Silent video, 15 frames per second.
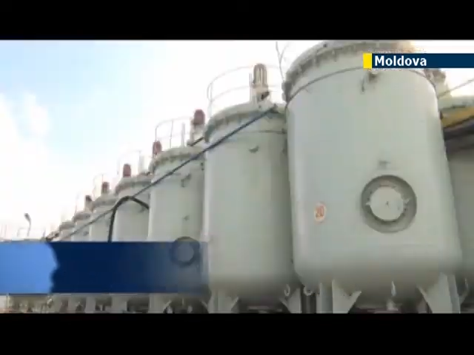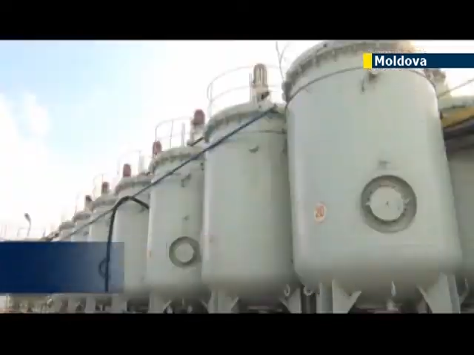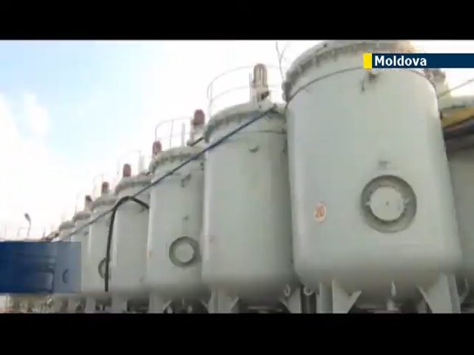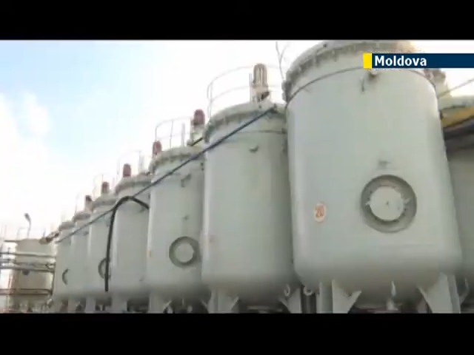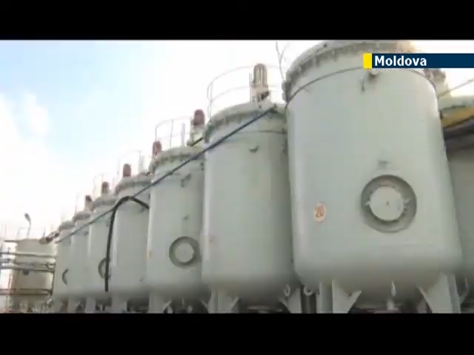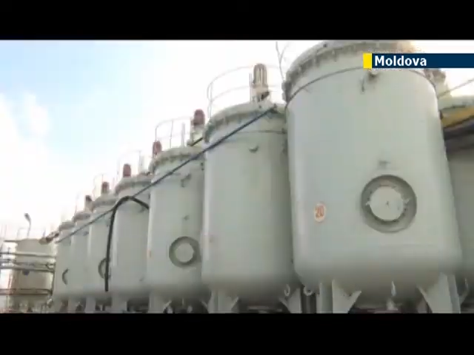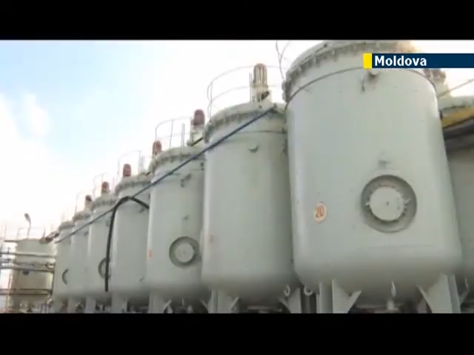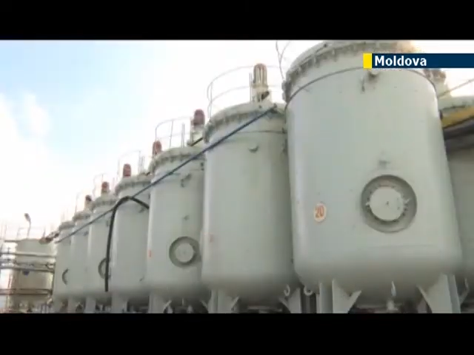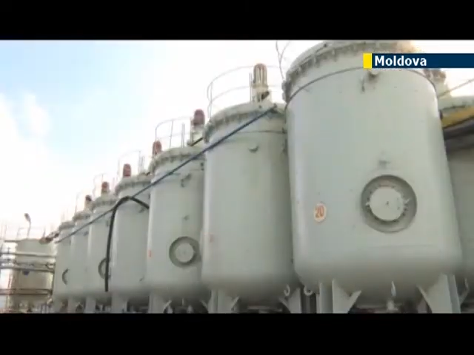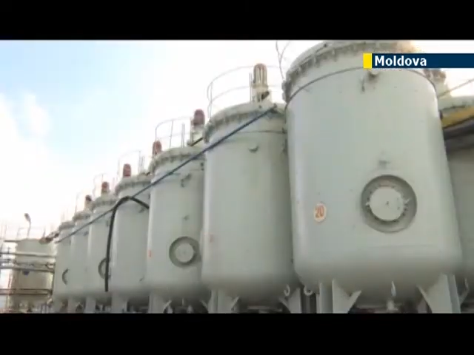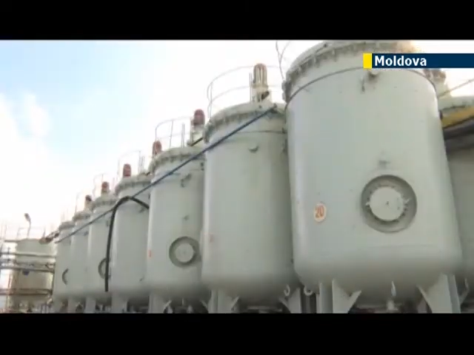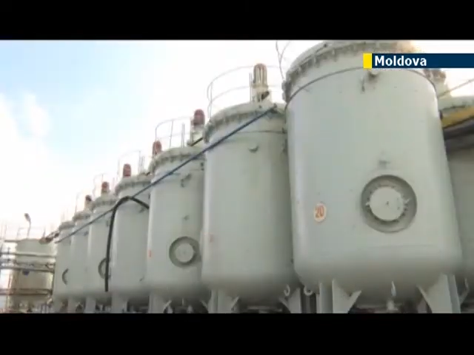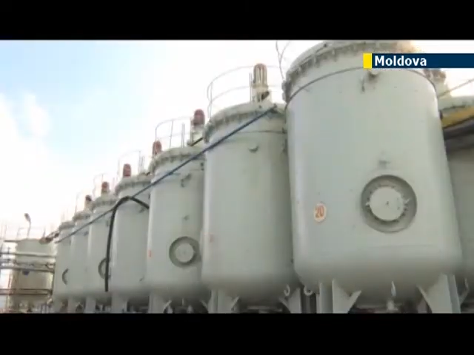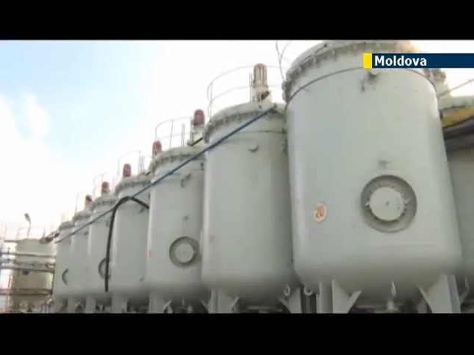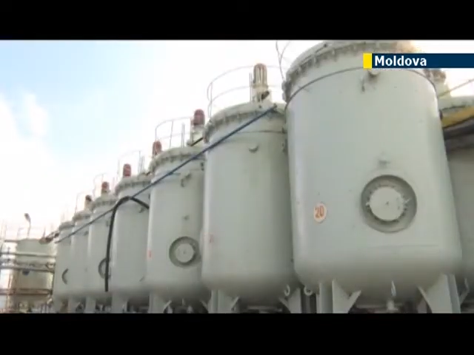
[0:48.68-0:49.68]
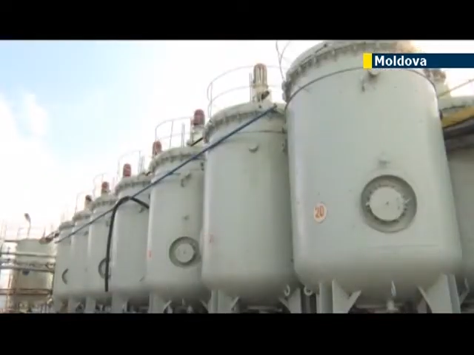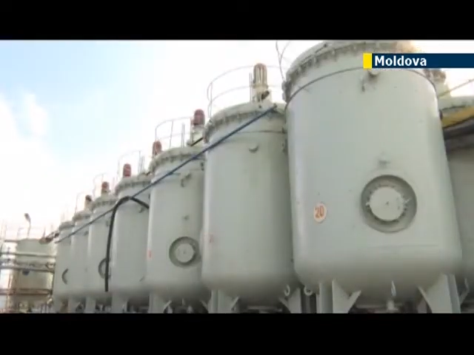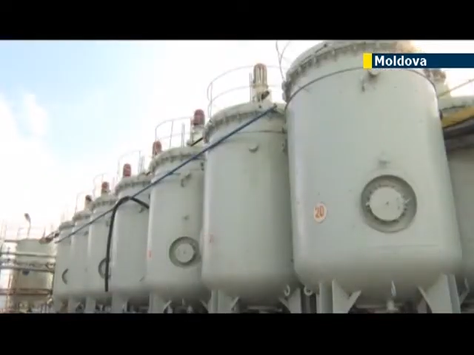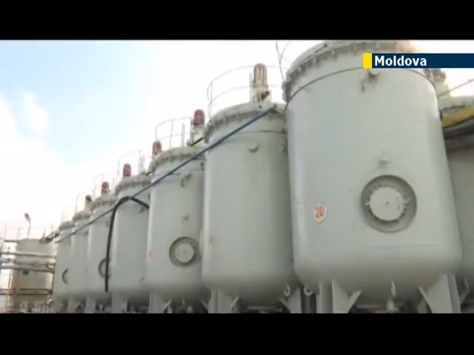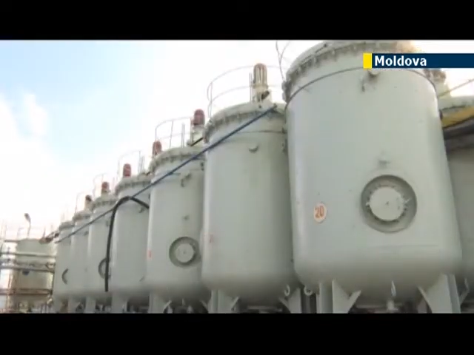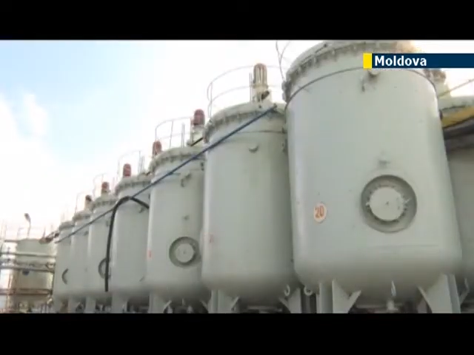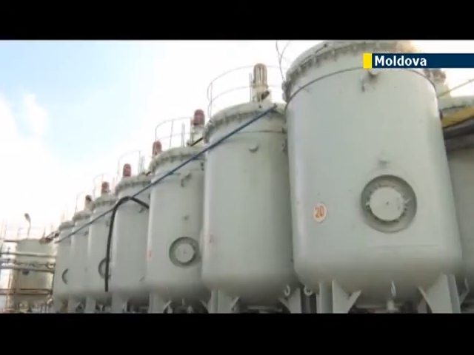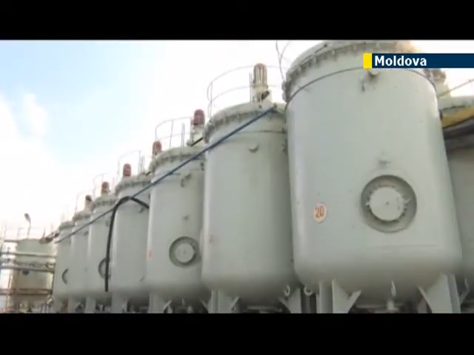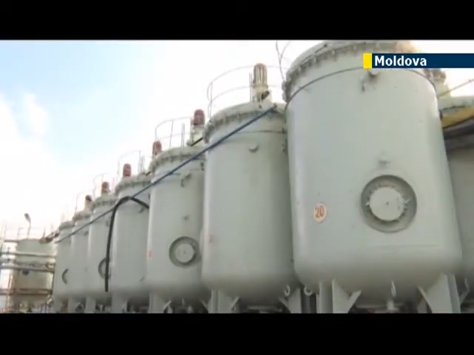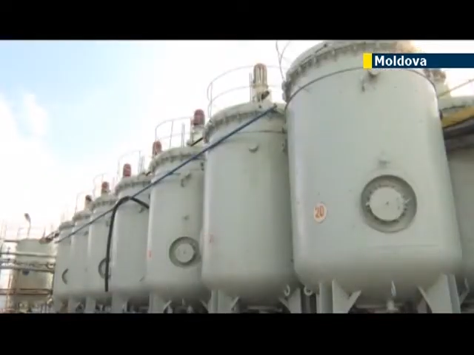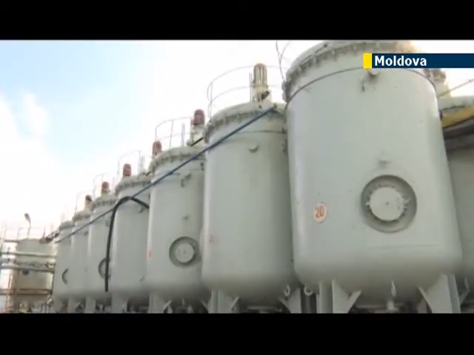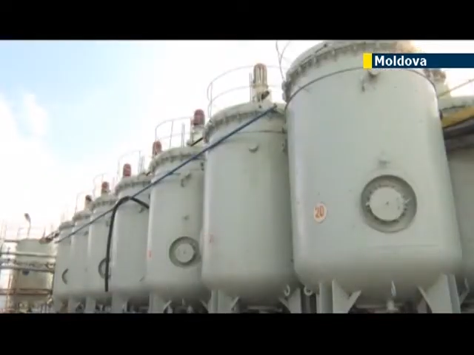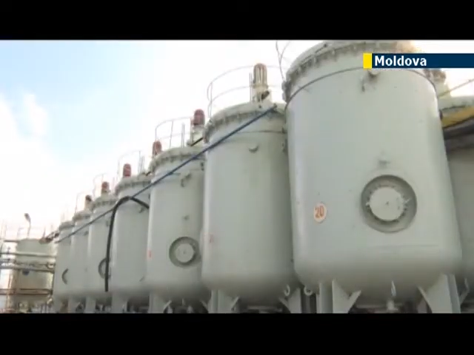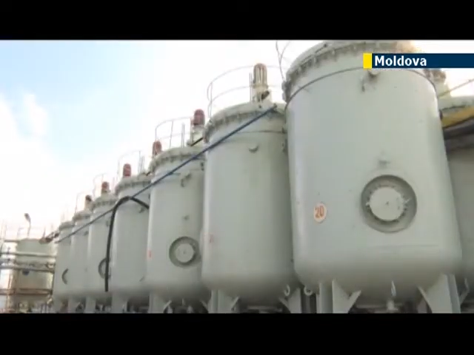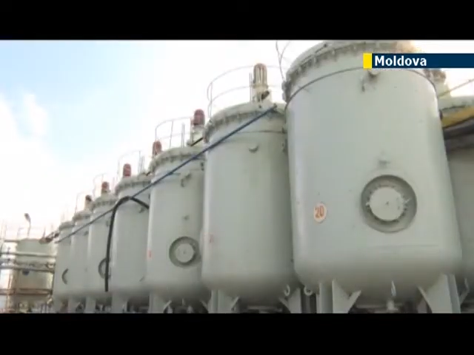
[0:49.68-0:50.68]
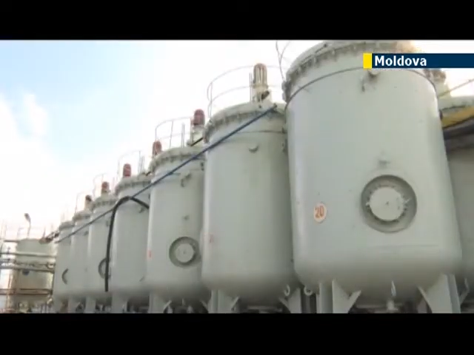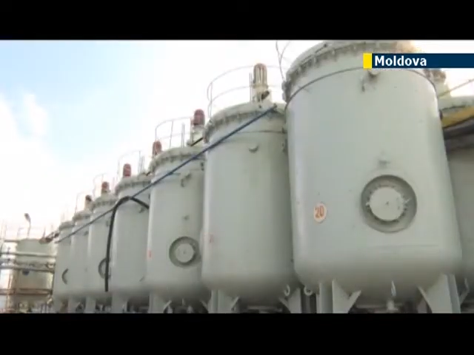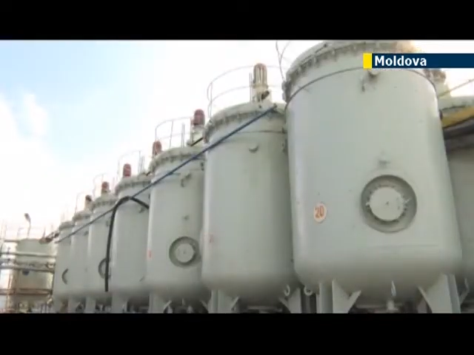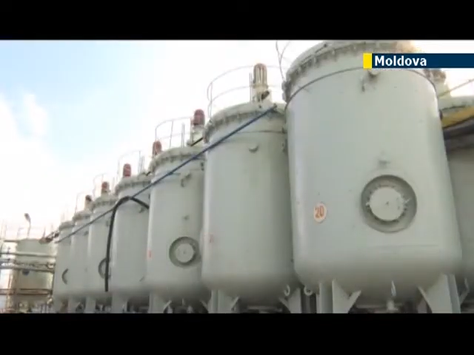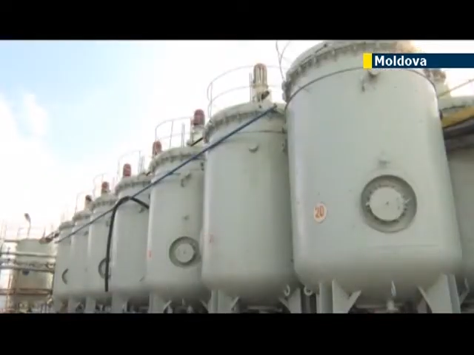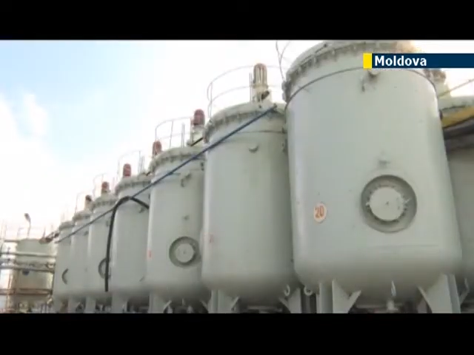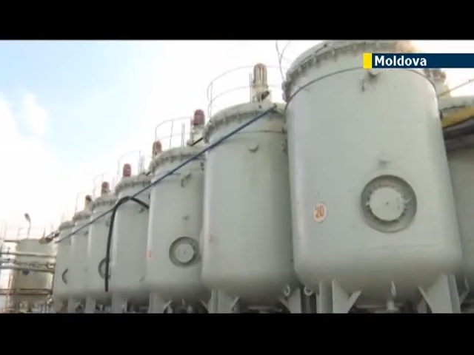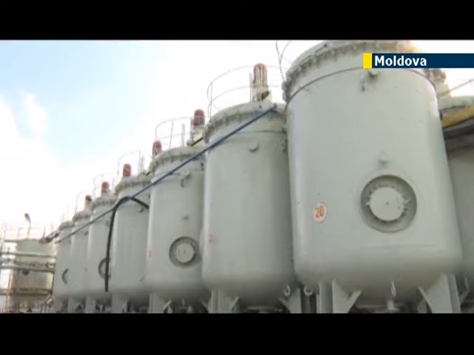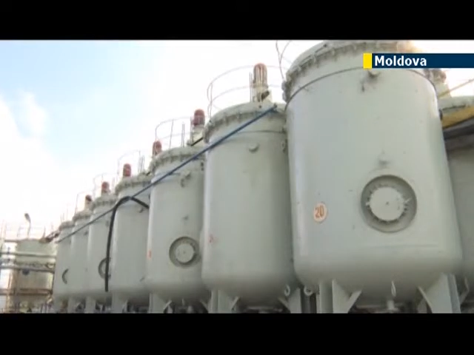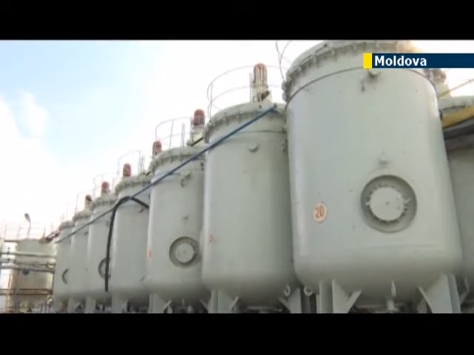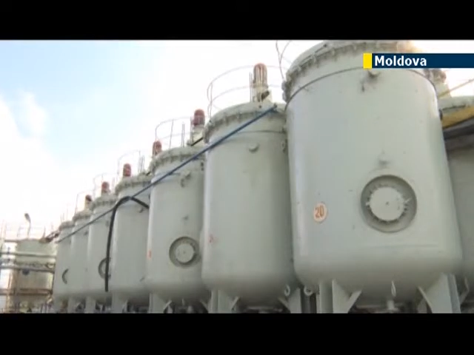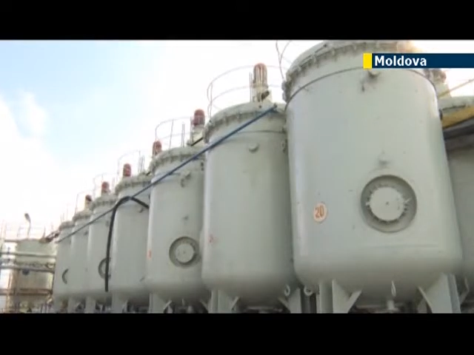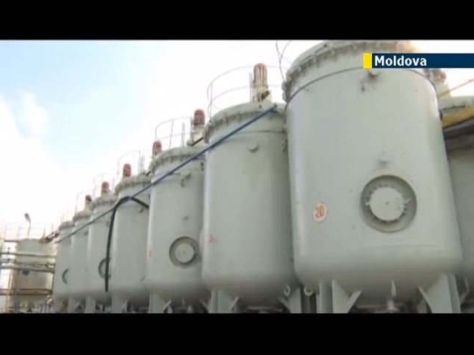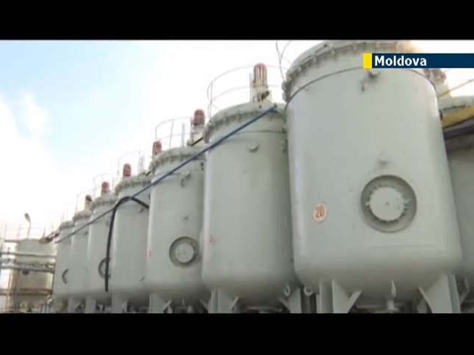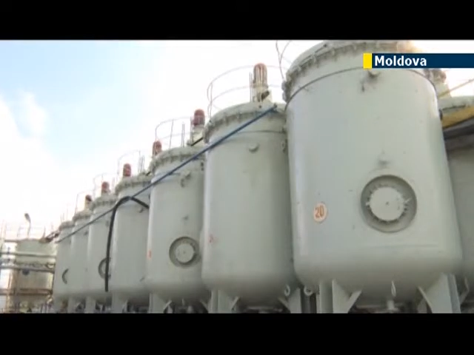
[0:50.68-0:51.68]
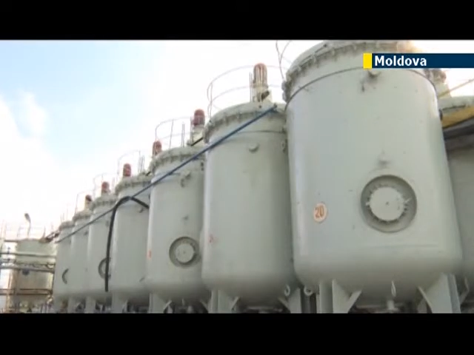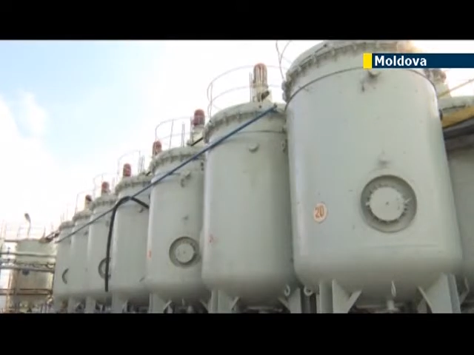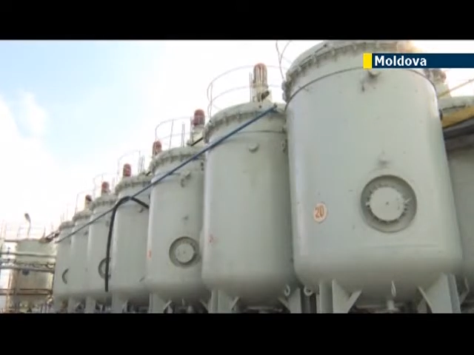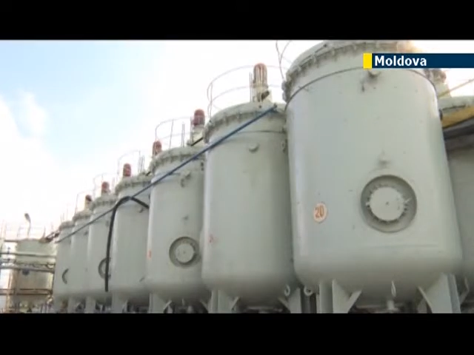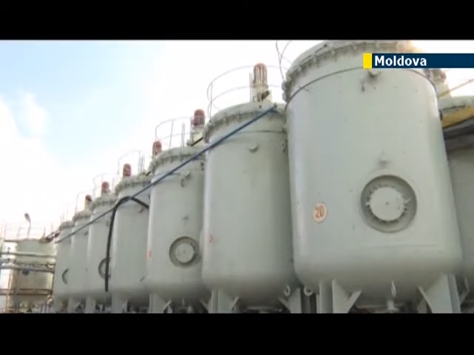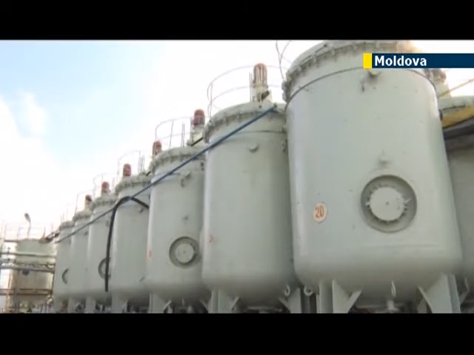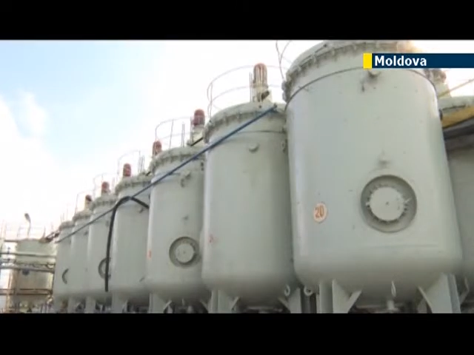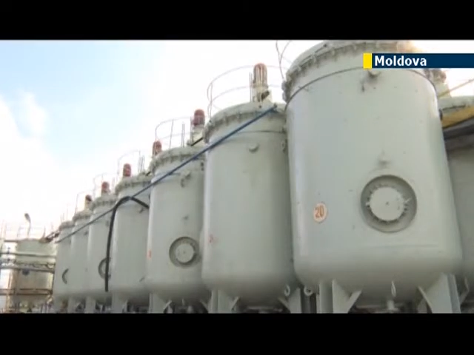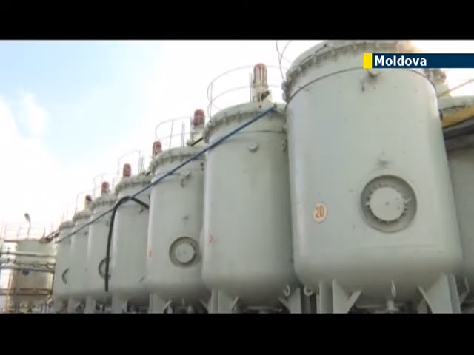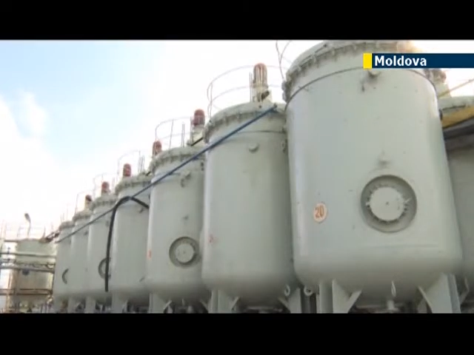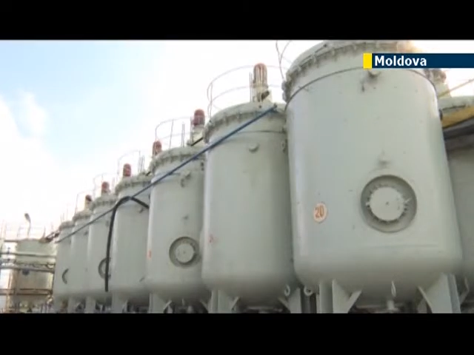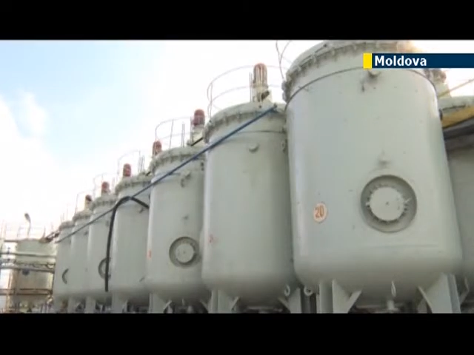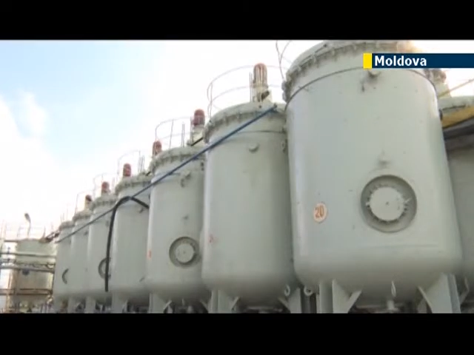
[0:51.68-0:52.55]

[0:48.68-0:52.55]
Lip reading: (no speaker visible)